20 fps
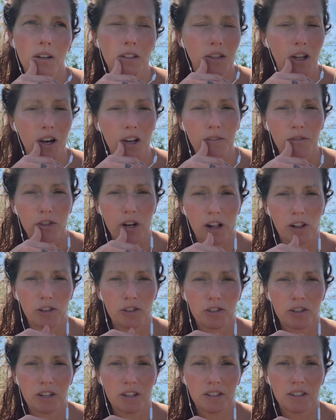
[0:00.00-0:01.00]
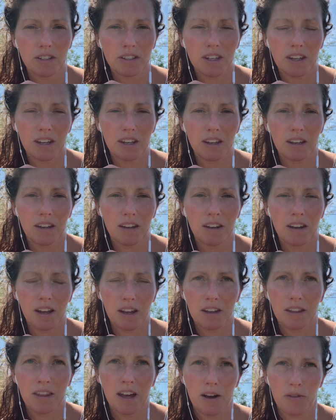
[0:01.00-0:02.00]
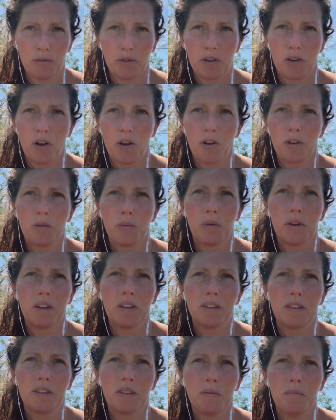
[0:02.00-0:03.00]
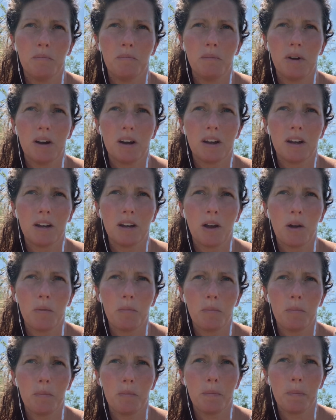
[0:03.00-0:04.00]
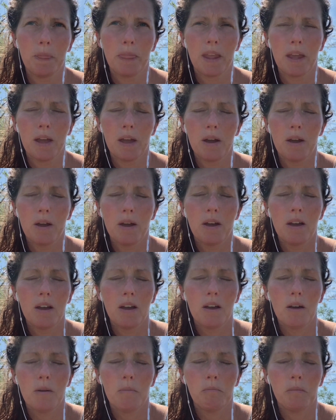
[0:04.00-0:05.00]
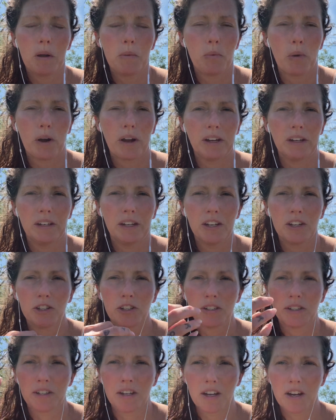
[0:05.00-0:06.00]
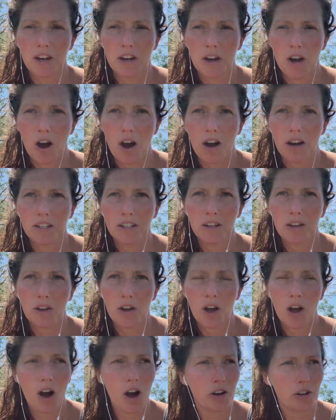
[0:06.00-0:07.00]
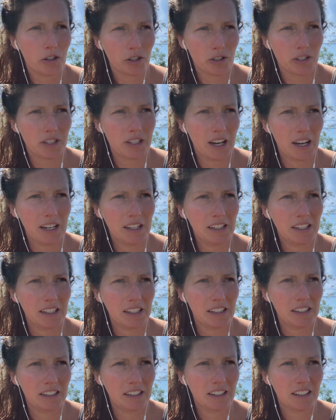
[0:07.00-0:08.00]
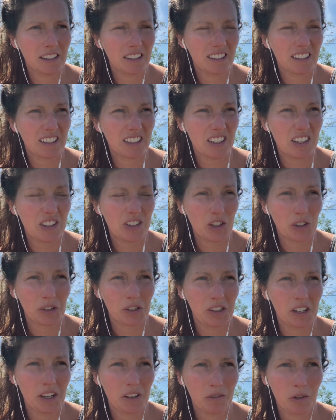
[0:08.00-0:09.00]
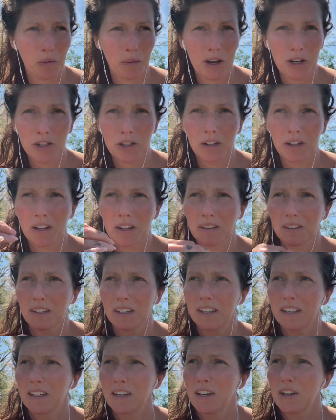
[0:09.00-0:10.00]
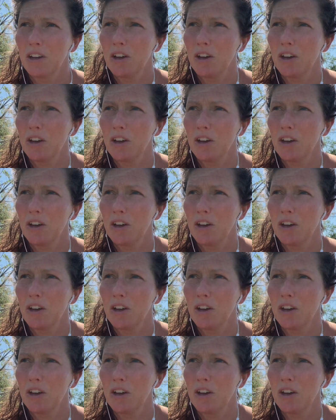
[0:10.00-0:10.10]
lot of challenges in that regard with my brain just not understanding certain information, like